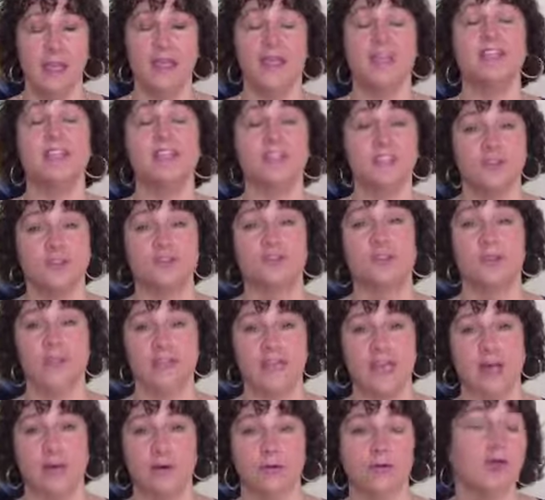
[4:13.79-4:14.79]
It slowed me
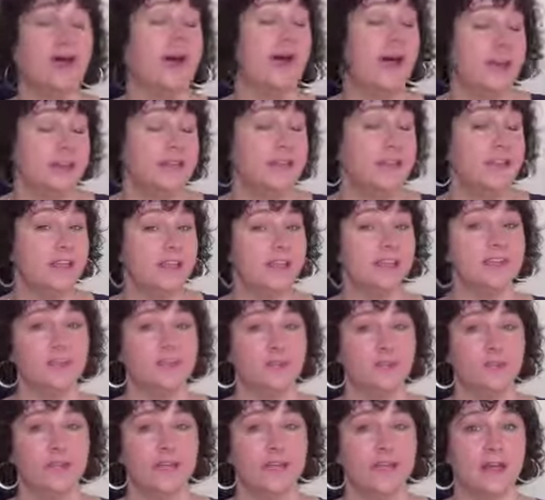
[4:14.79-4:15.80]
down. I needed to
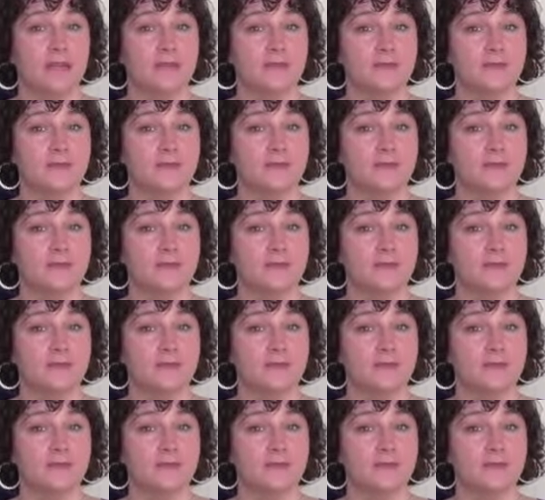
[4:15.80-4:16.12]
slow down.